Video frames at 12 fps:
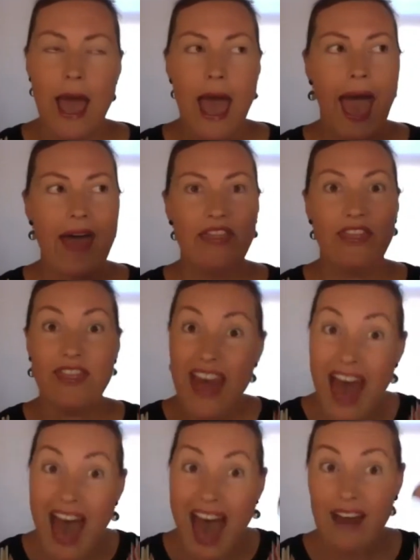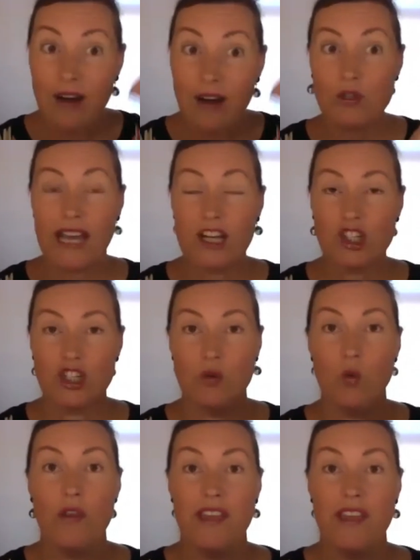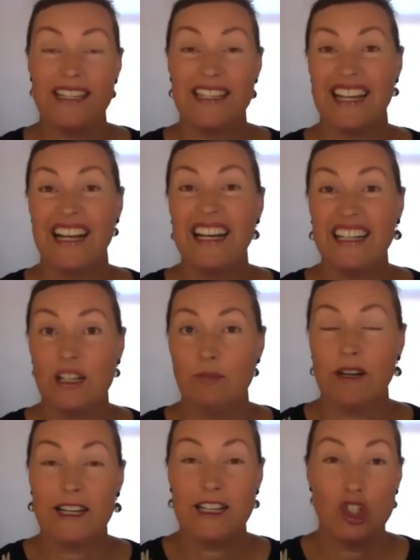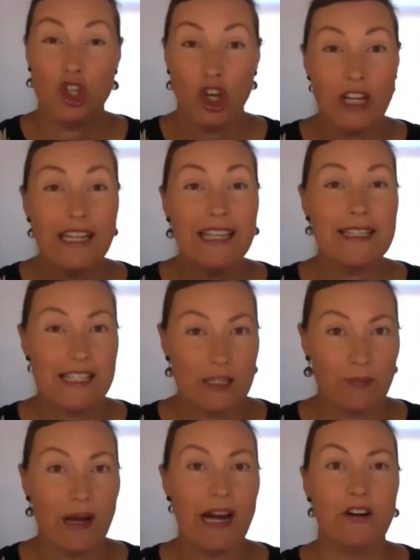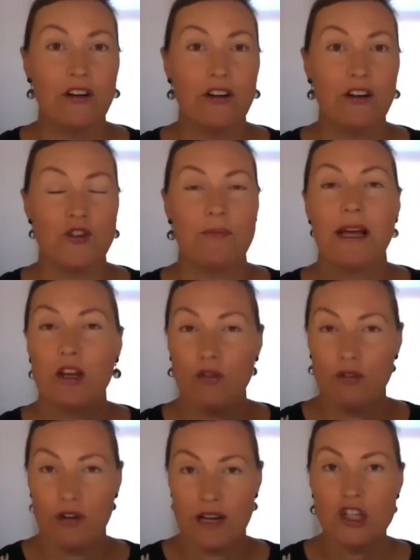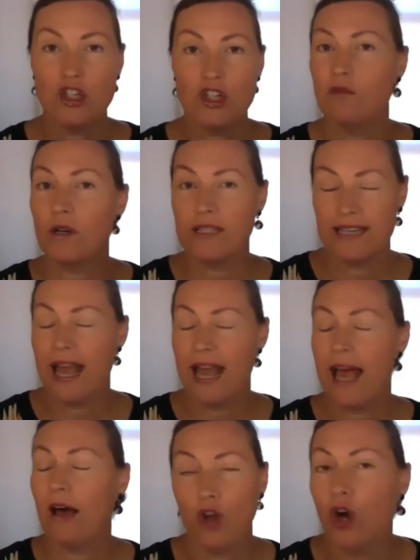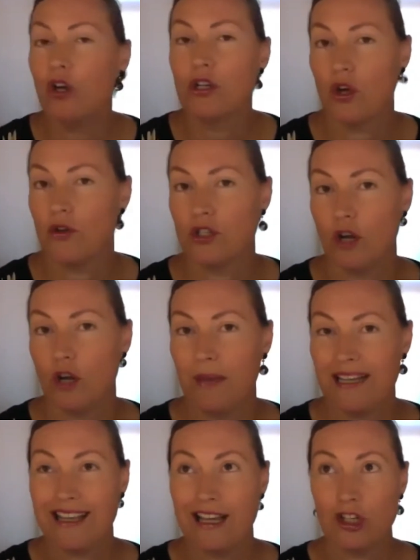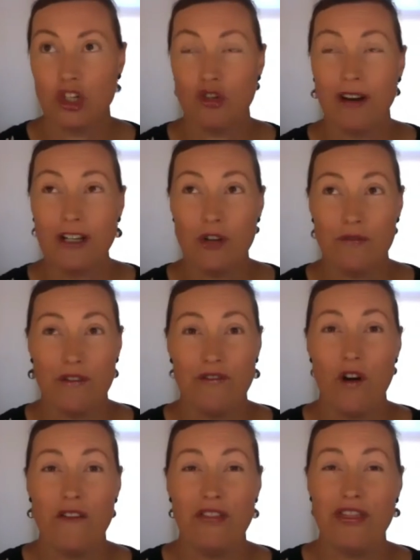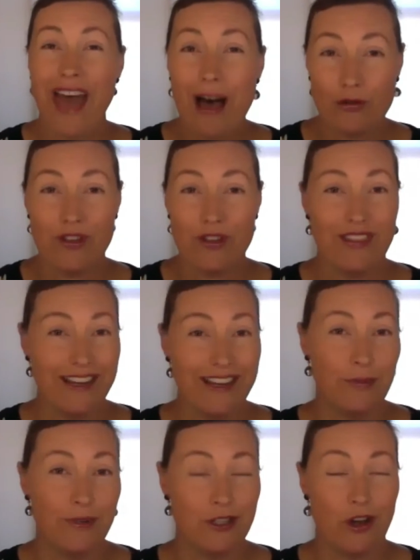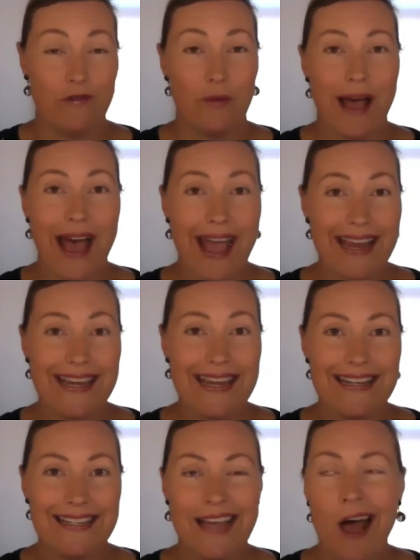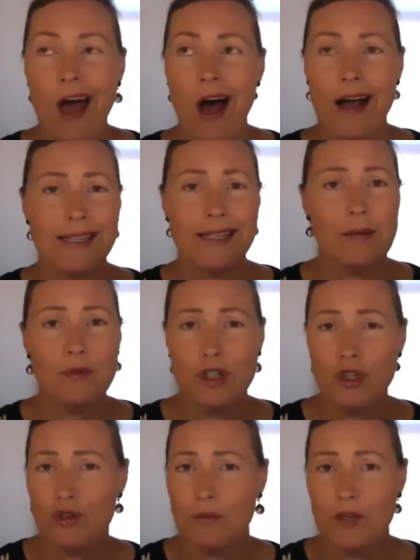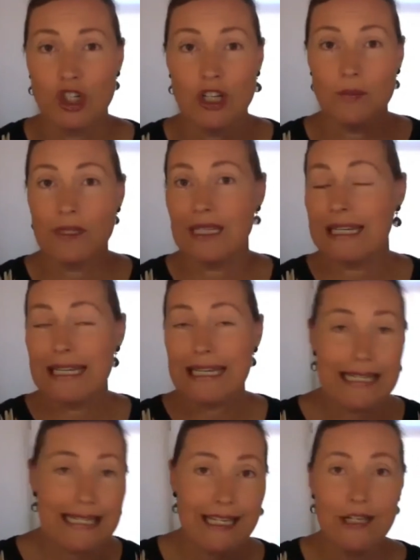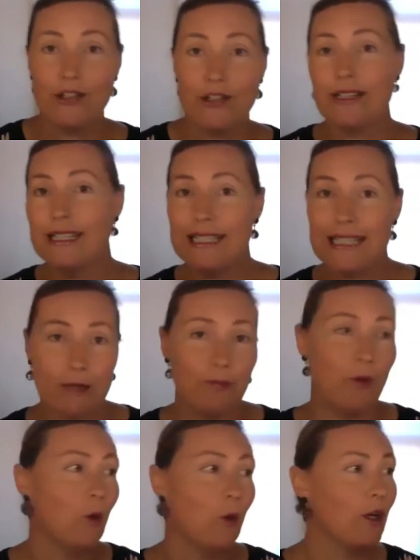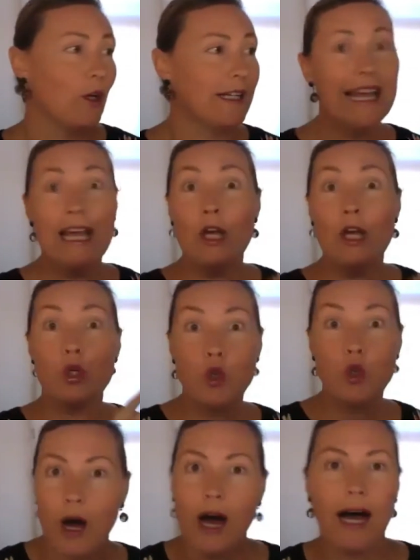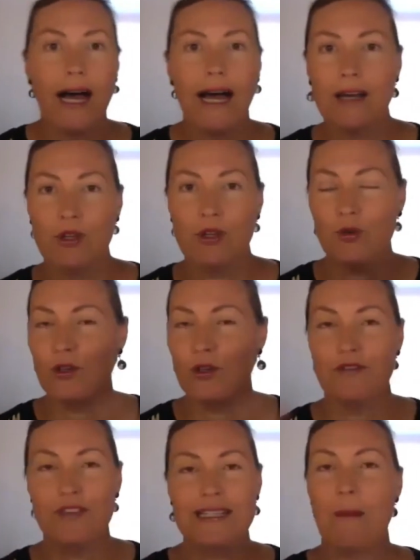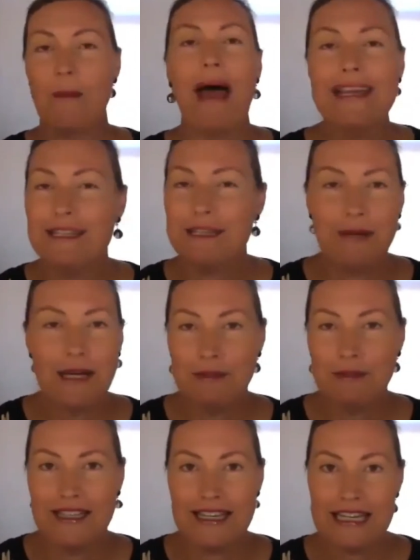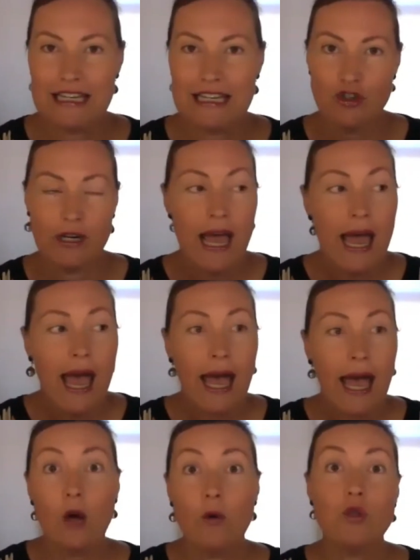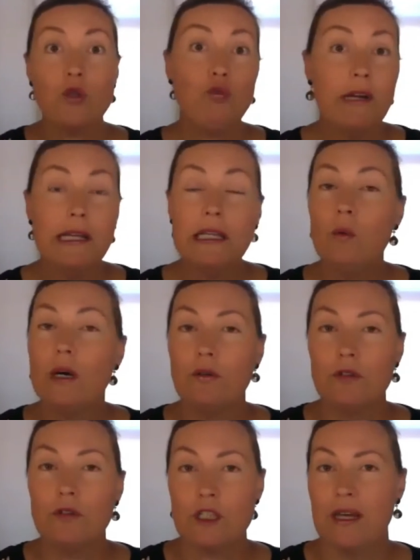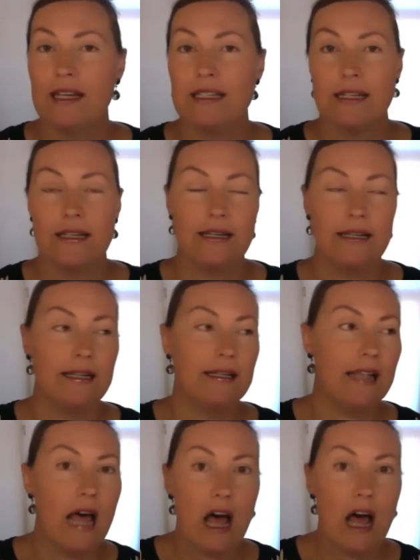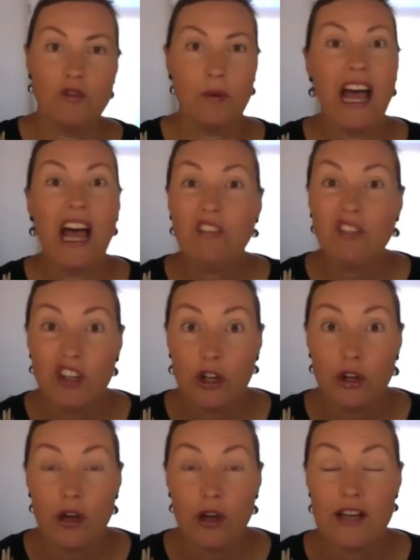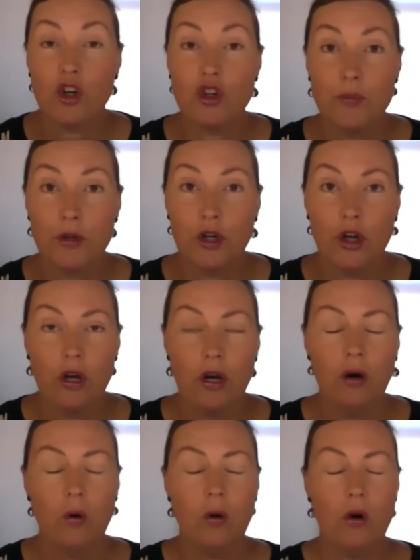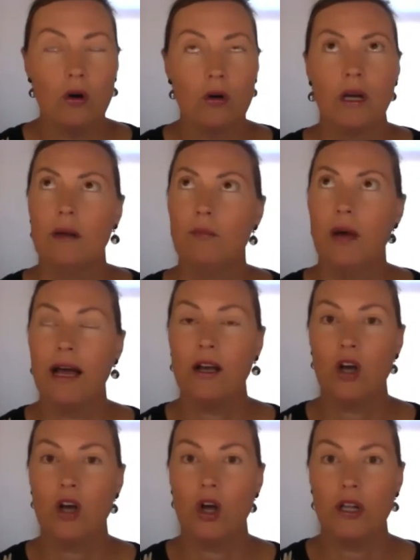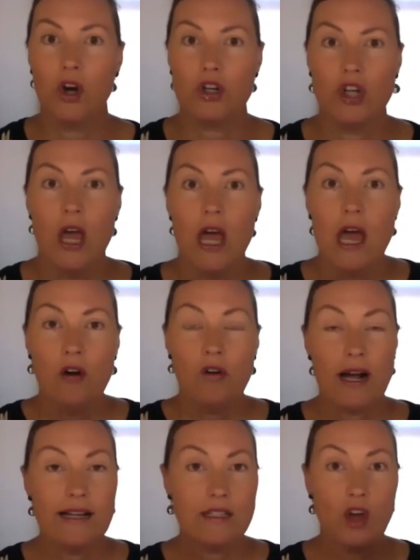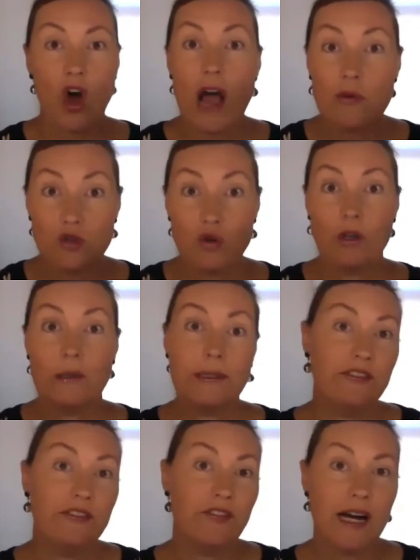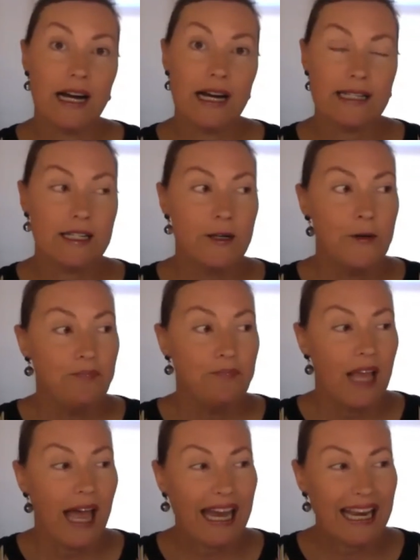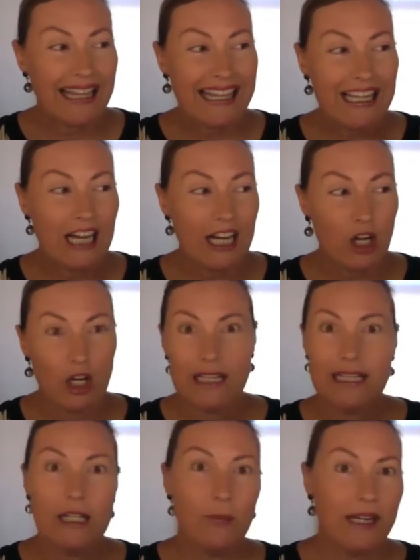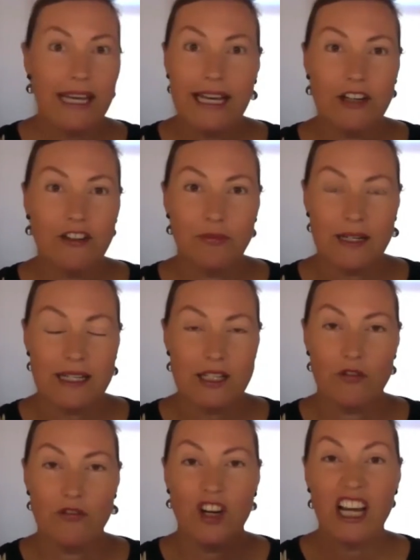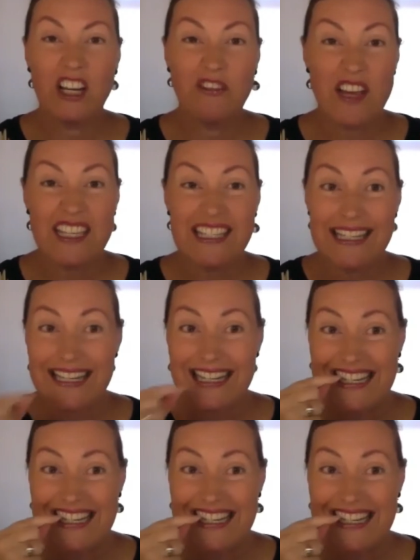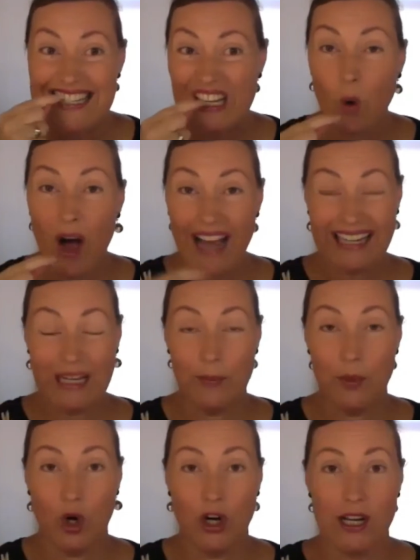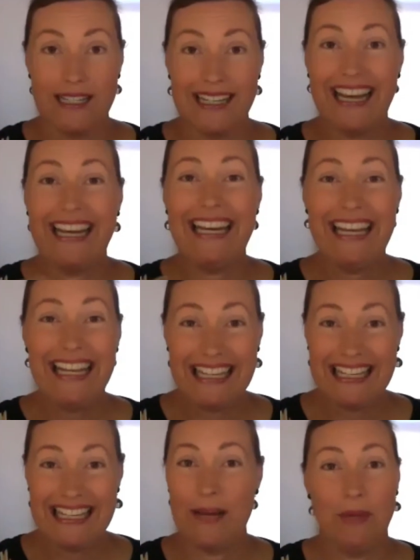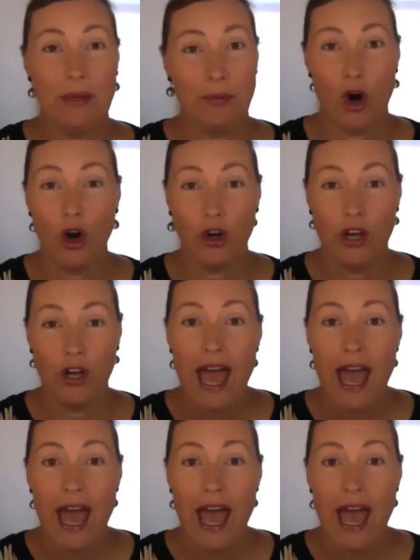And that was actually what then started my journey in the spa industry and my creation of what is now known as hot stone massage. I trained over 5,000 therapists over about 8 years. I set up distributorships in India and Singapore and Dubai with all of these amazing people in the industry. And I was really well respected and loved. But I have to tell you, as an entrepreneur, whew, my golly gosh, right? So I was growing fast, and I think I got a little bit ahead of myself, and I invested in a teeth whitening product, and it nearly sent me broke.